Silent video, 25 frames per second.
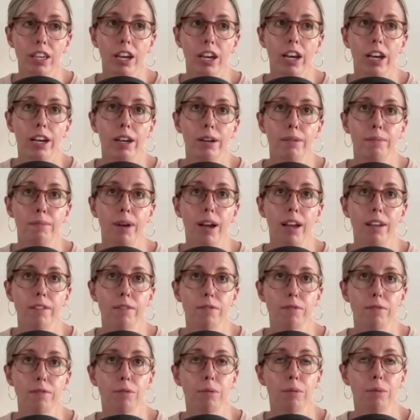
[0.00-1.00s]

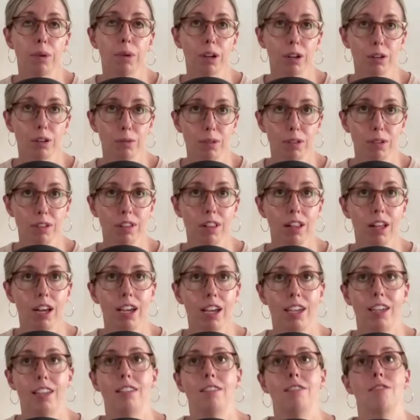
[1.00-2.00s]
I've worked with
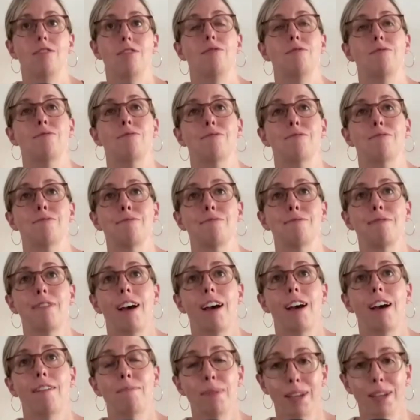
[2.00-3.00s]
clients who
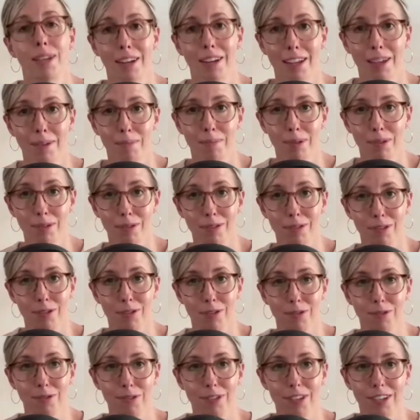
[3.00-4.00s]
have been able
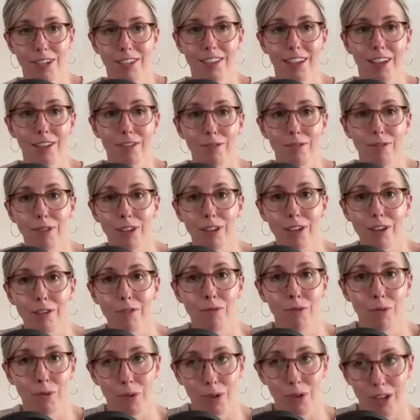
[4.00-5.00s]
to successfully
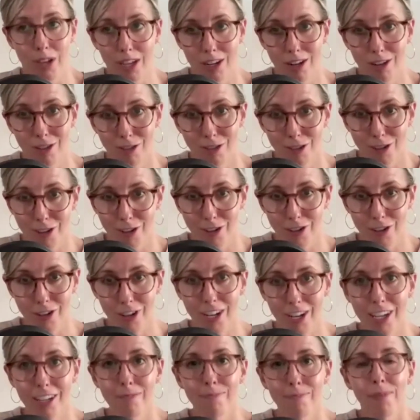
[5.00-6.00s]
avoid
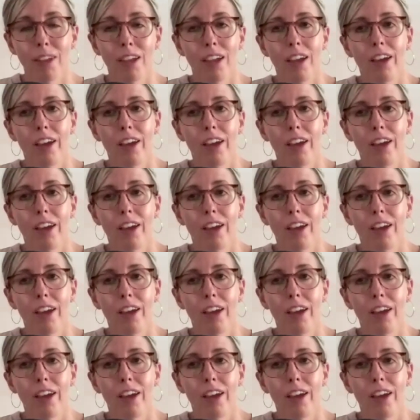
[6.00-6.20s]
surgery.